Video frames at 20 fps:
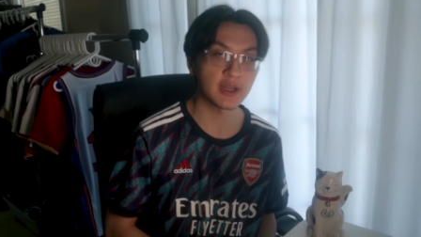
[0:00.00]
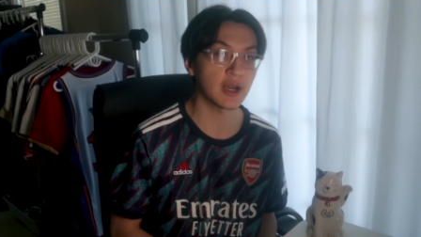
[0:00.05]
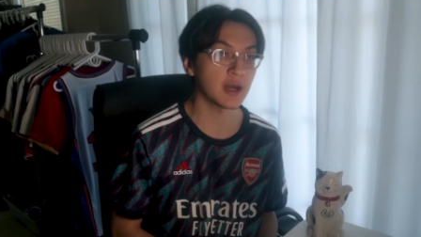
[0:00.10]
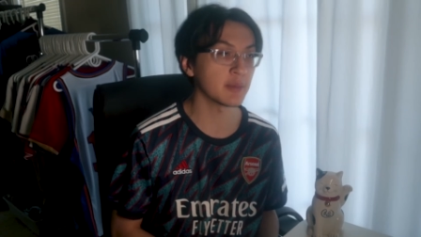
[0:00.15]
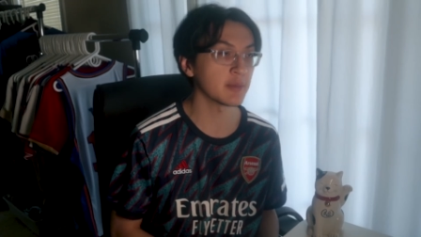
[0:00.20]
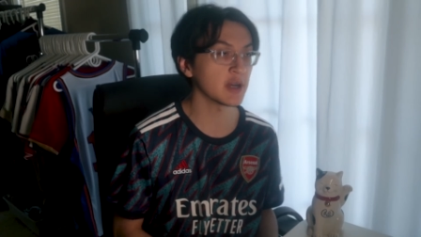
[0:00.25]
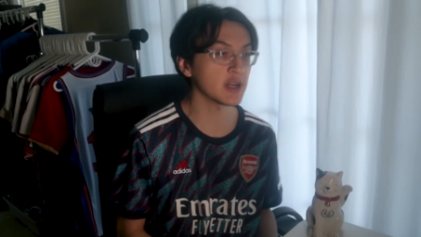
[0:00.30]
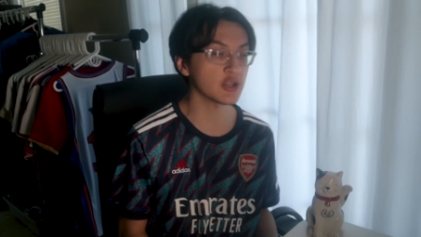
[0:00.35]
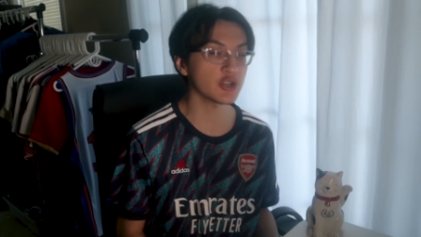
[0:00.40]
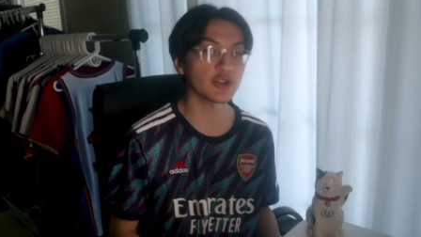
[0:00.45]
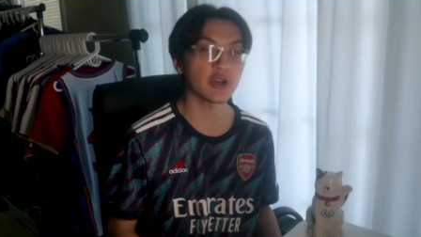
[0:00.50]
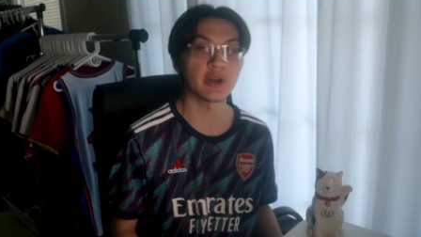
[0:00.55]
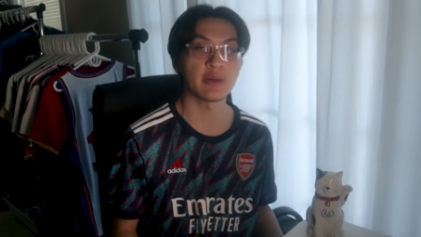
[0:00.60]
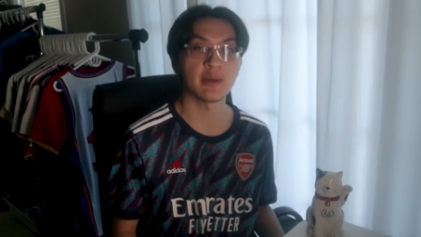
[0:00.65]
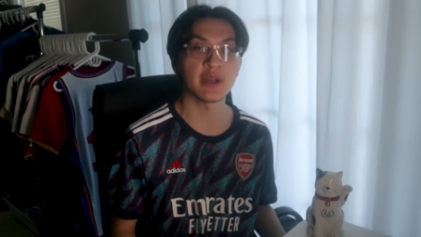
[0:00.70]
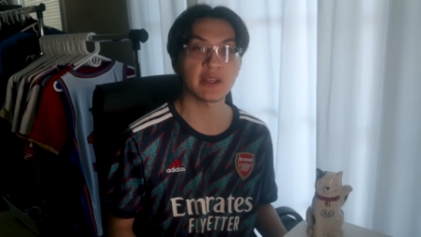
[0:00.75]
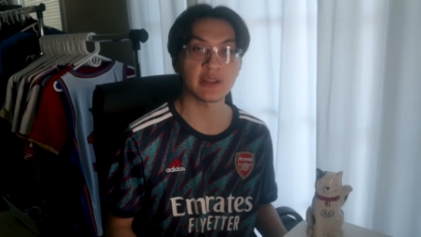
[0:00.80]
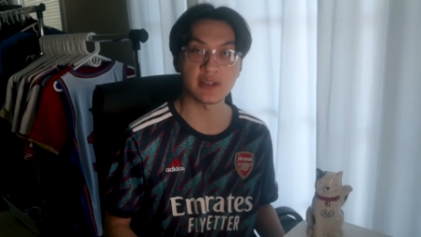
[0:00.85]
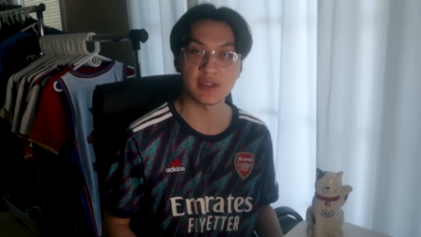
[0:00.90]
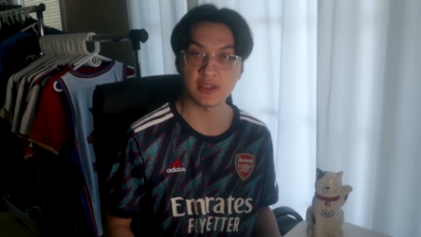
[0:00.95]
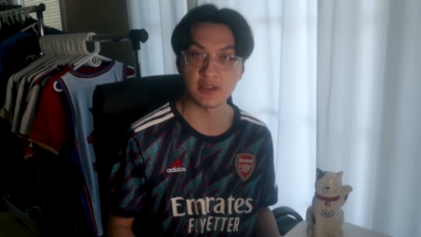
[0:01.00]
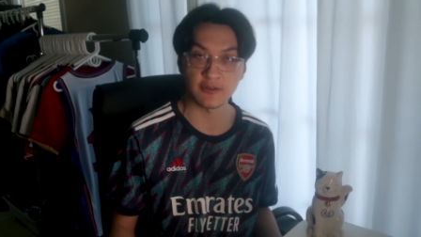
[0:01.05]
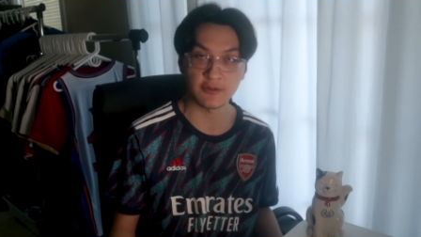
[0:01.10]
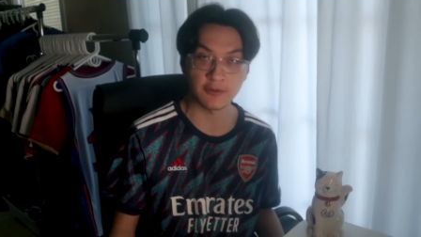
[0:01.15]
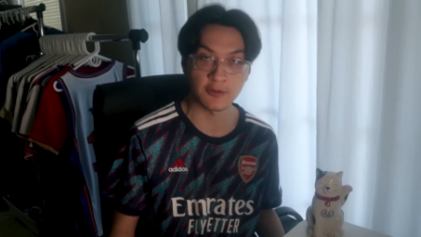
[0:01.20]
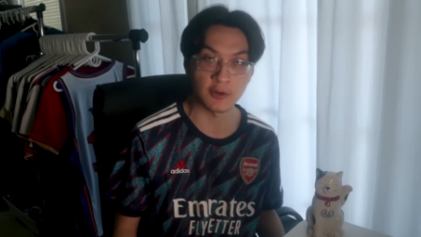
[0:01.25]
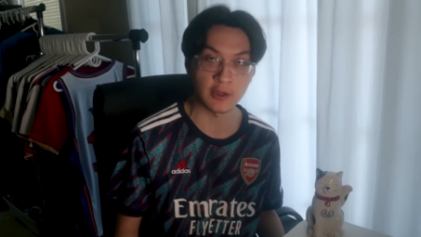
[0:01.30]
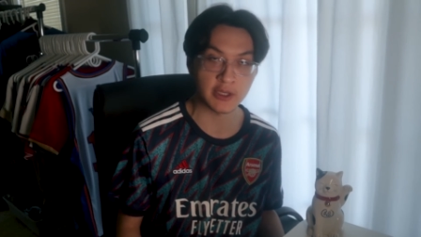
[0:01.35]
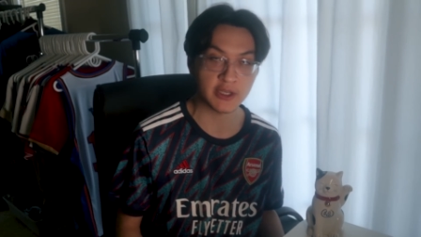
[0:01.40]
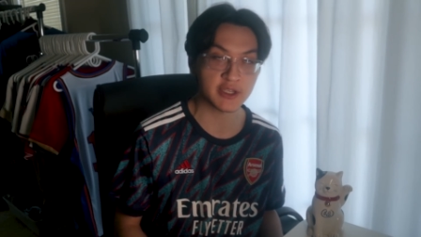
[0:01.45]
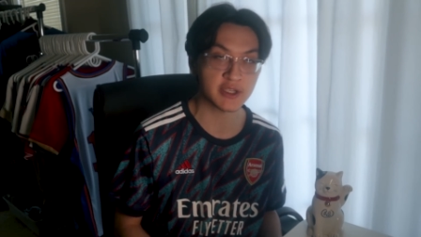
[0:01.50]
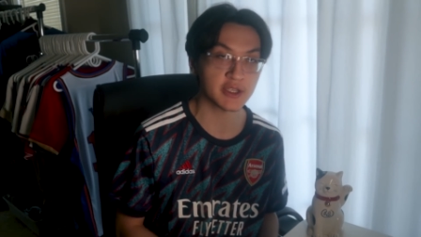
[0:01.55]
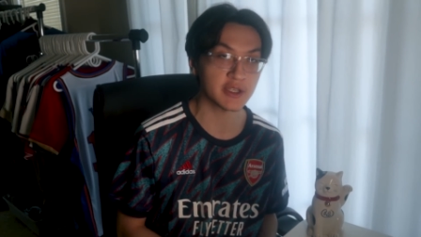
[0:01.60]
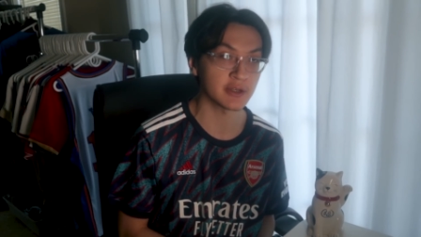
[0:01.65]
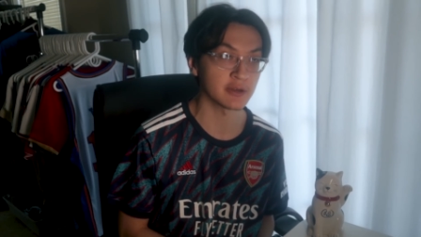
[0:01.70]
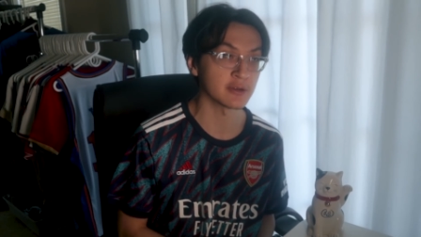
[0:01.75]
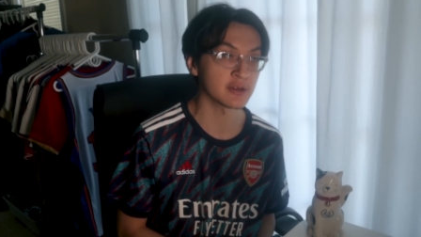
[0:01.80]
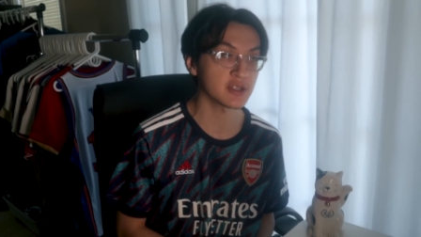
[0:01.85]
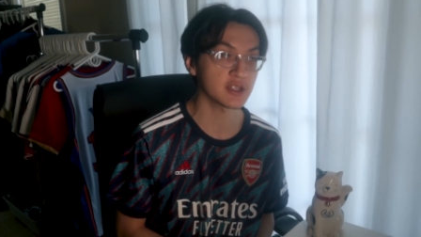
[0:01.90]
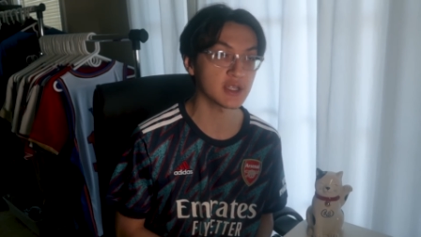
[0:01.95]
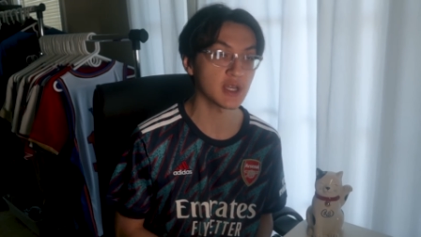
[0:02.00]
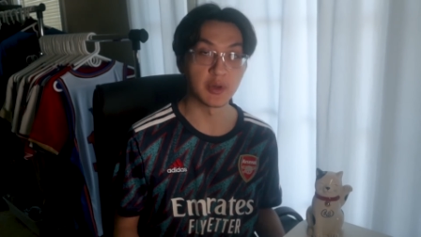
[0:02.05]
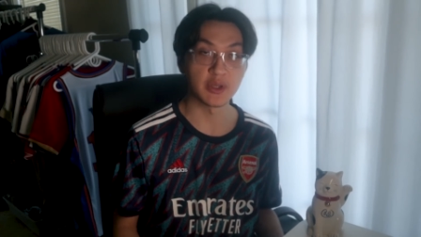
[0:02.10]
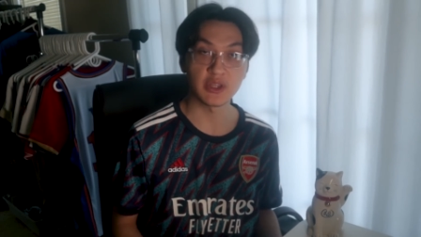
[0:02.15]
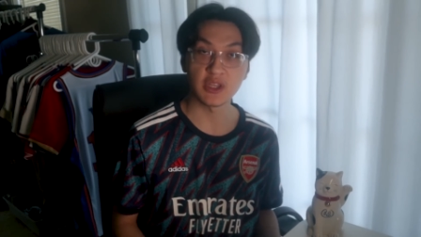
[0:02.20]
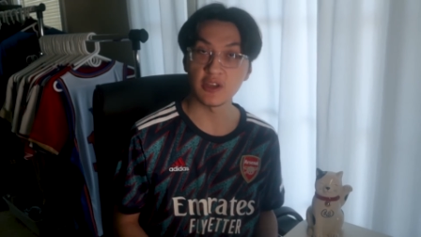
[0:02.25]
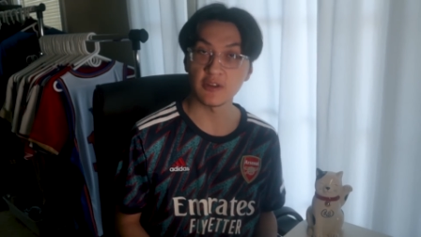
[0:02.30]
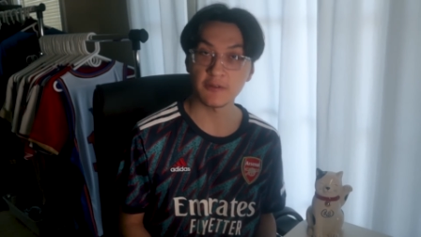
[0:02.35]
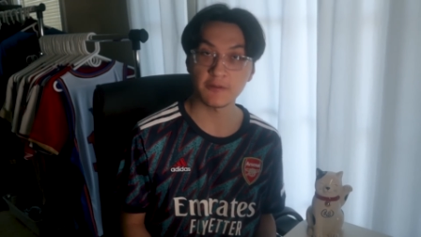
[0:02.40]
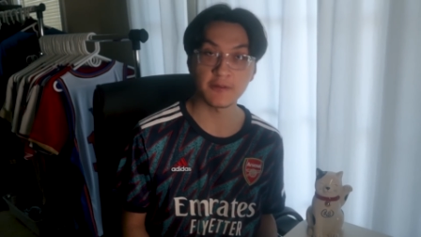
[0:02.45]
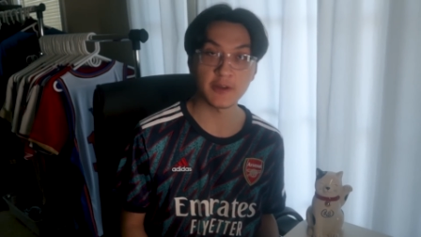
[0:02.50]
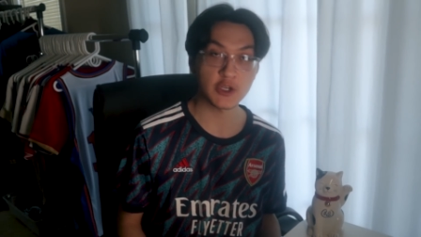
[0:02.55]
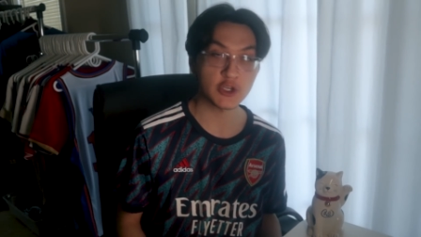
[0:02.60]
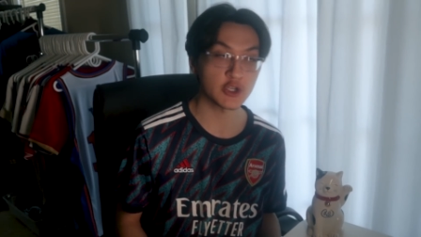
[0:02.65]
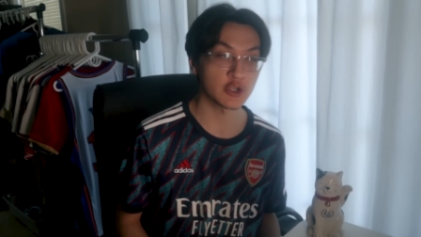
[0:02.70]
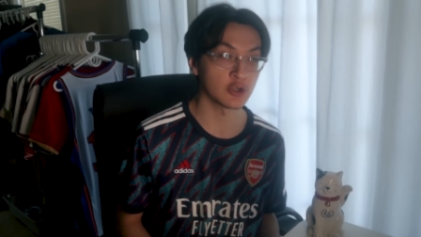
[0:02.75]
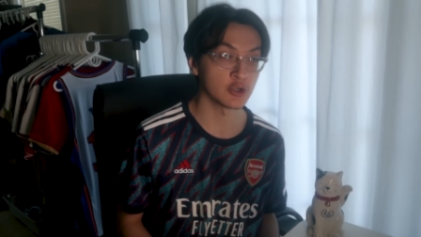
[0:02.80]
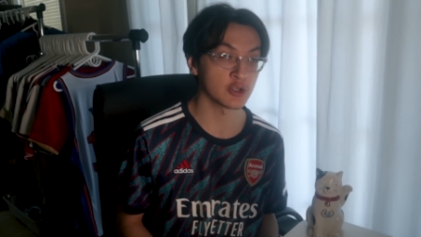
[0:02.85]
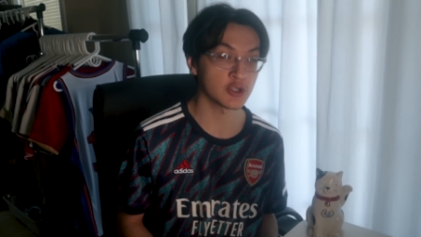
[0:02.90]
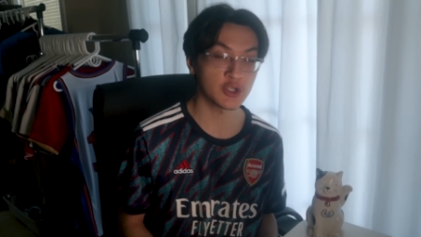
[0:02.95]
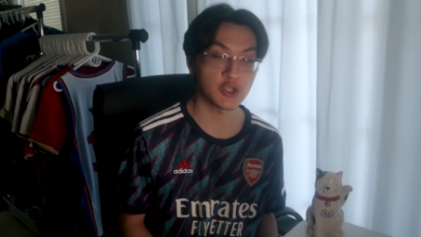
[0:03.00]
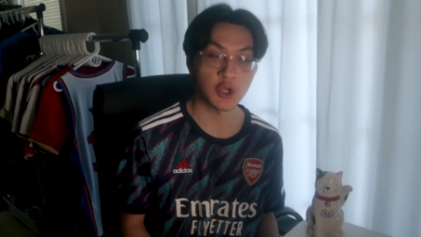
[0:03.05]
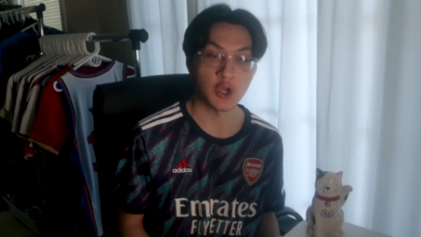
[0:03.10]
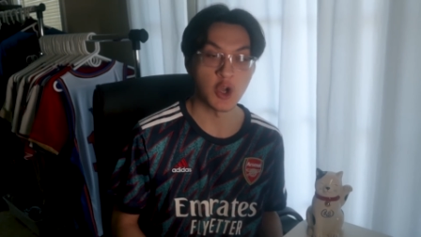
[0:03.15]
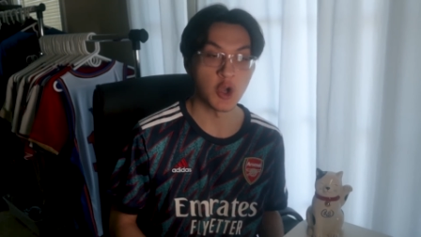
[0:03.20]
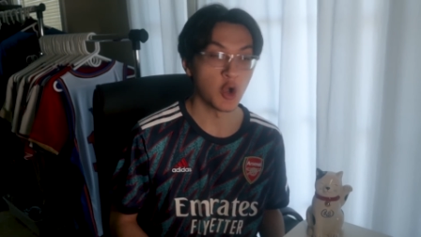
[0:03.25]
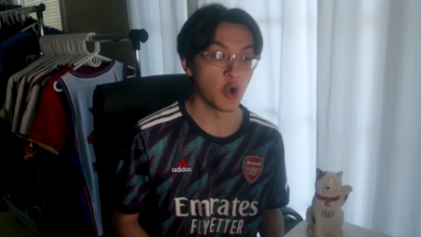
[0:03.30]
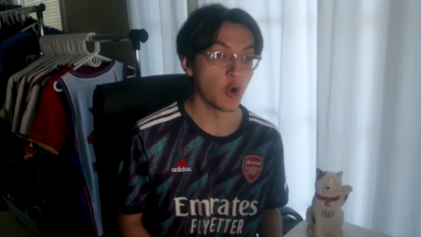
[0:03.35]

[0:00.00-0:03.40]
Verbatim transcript: Now, I'm not trying to make this a full excuse, but the officials